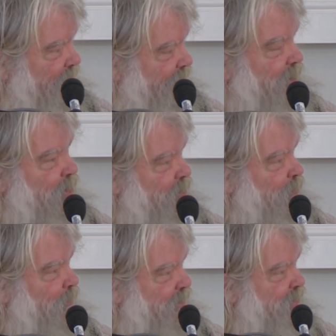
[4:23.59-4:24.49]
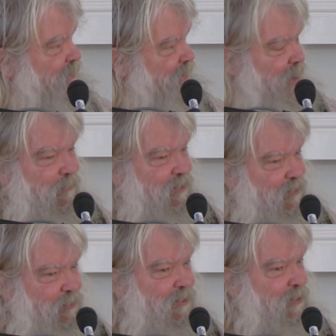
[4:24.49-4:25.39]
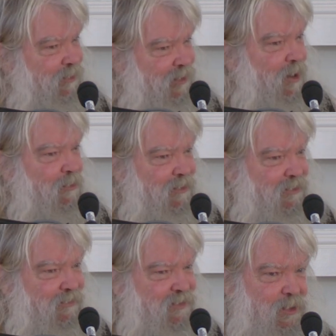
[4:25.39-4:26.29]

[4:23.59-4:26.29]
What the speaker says: ye know not whence it cometh or whither it goeth,